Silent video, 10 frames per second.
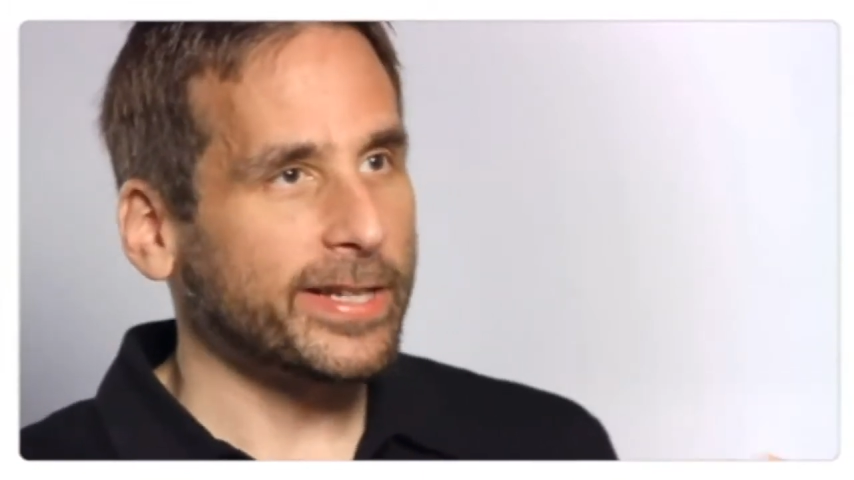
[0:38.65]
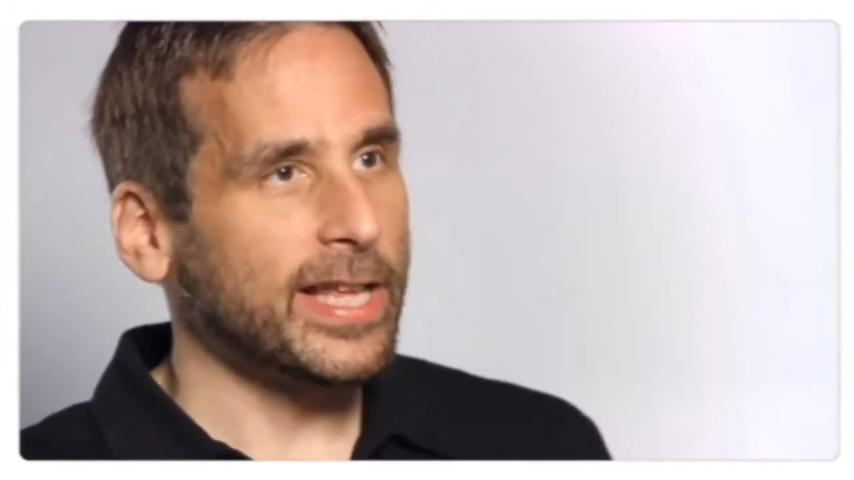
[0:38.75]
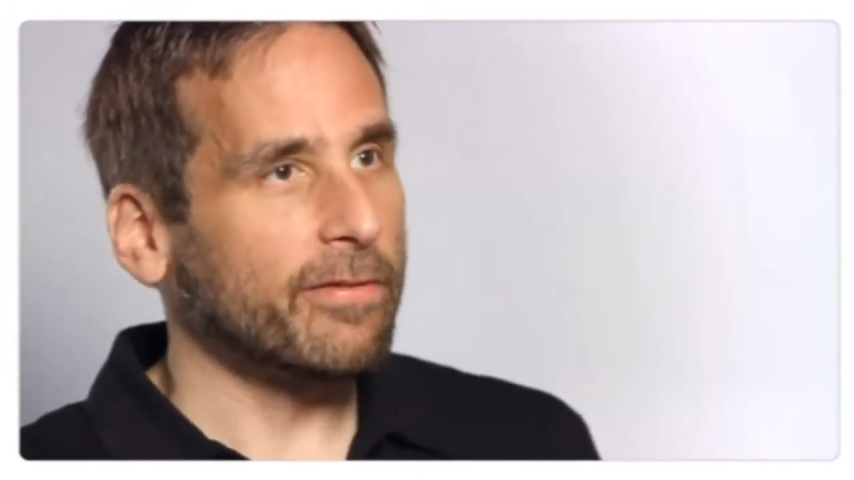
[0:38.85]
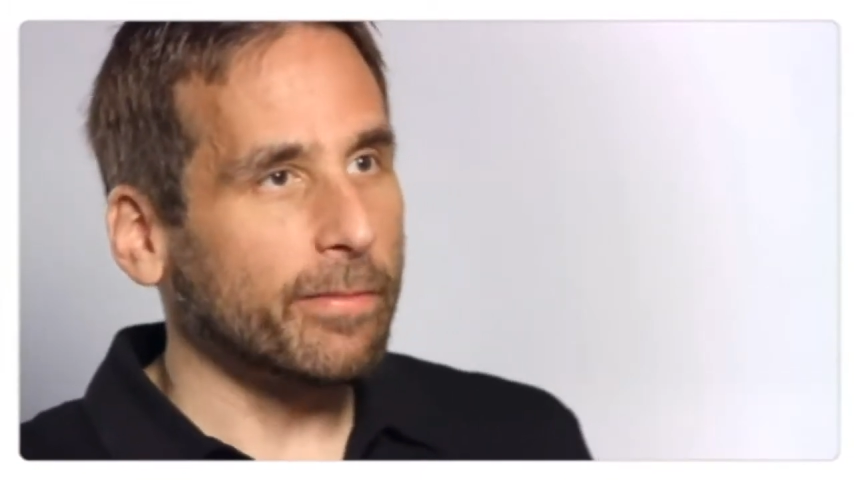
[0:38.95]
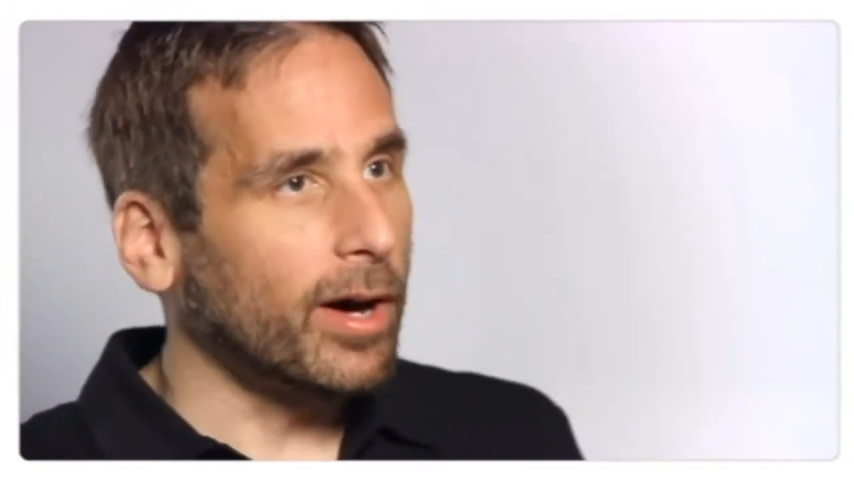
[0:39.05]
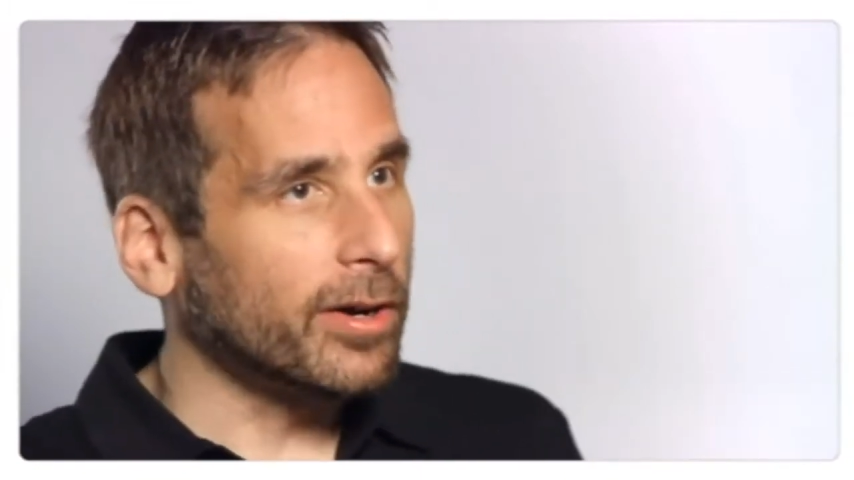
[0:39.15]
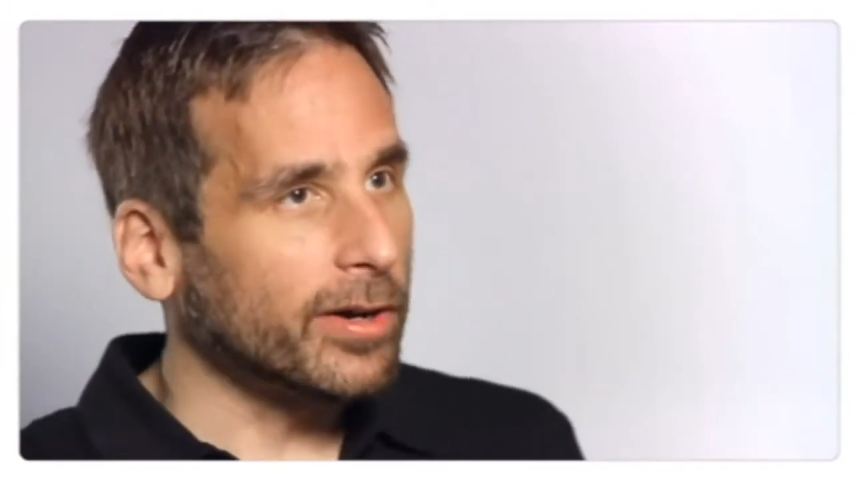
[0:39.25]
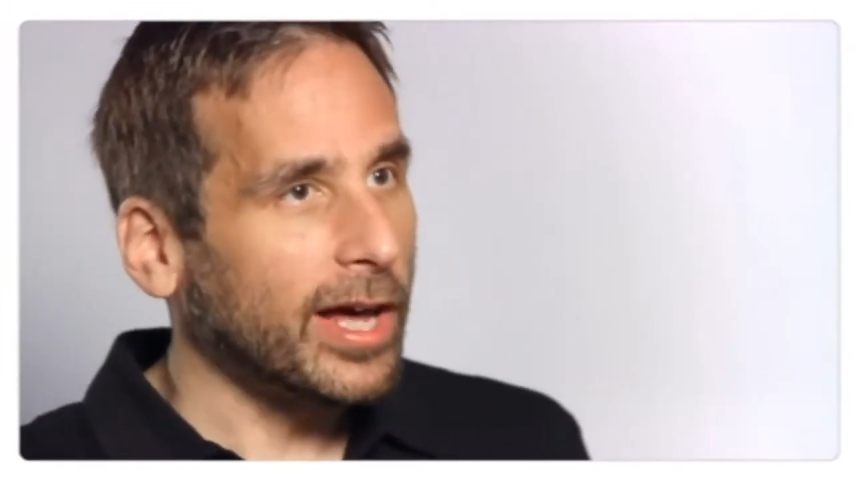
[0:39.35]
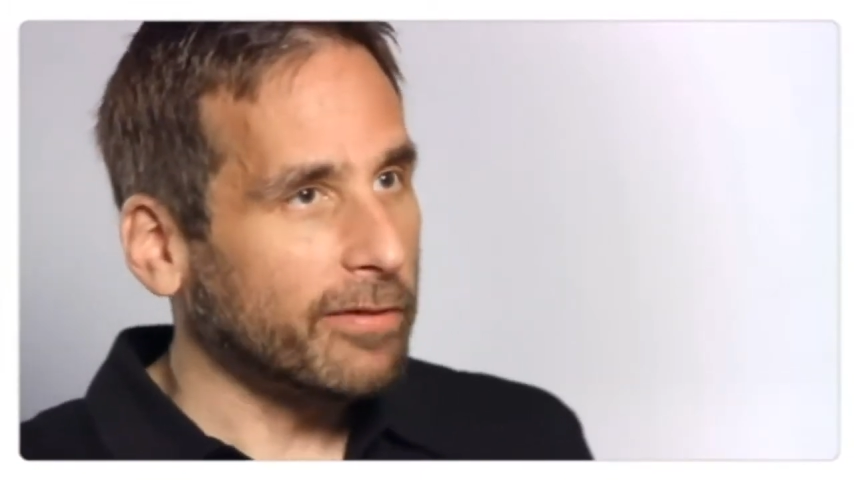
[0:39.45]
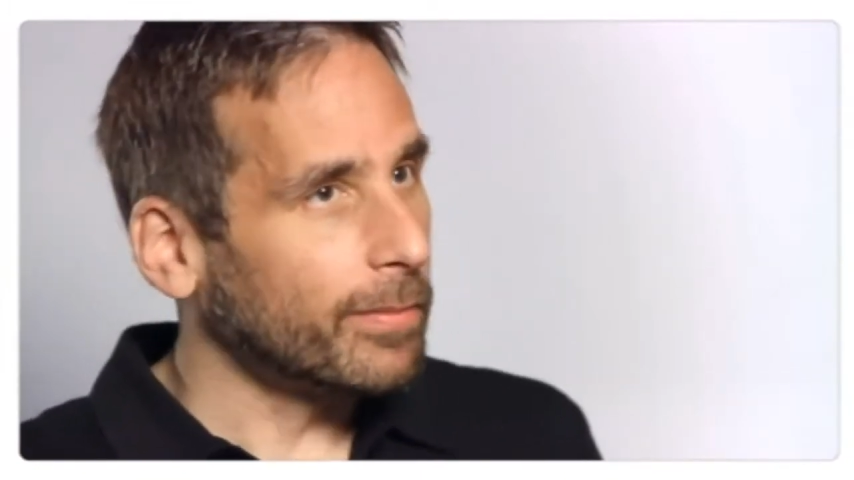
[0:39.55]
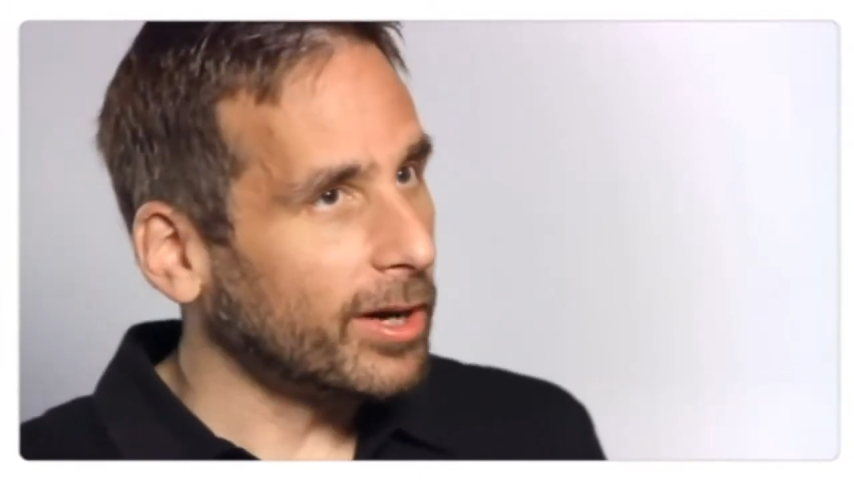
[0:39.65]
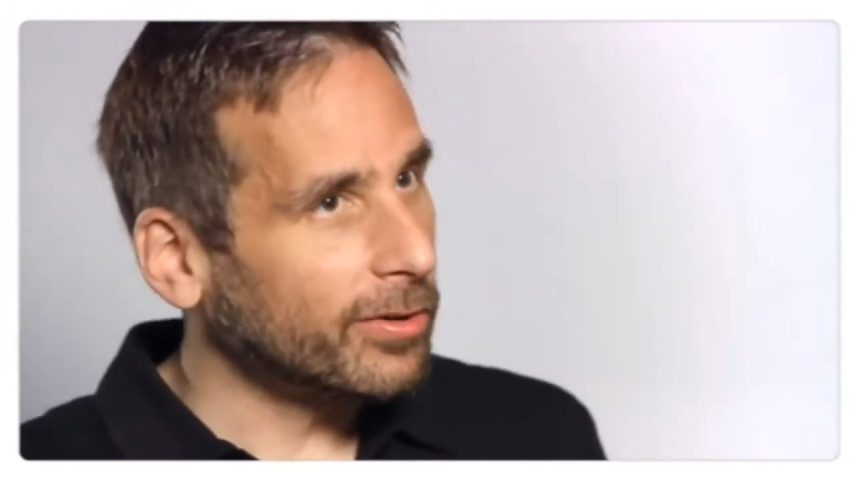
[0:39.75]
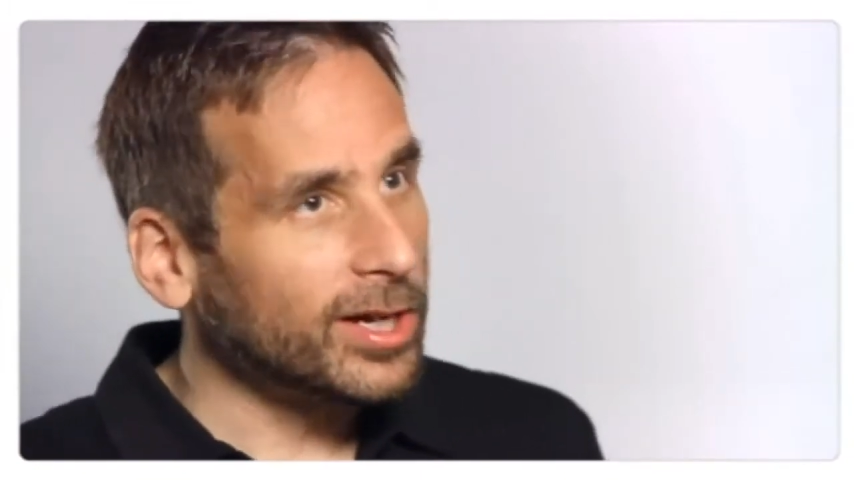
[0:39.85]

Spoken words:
out of a modern